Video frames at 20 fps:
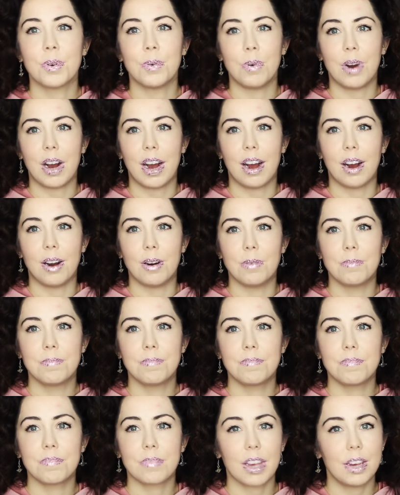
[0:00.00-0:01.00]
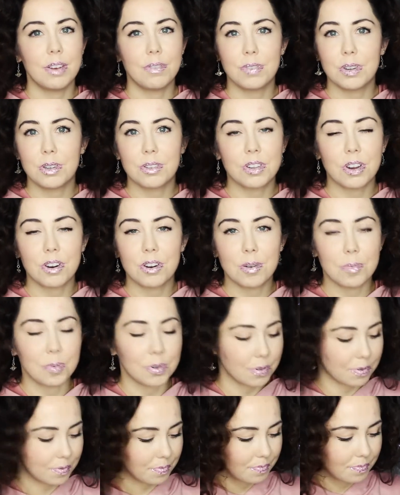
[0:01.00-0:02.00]
Wow, it feels
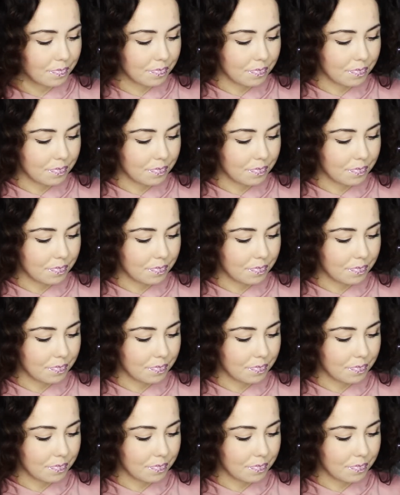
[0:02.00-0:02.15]
horrible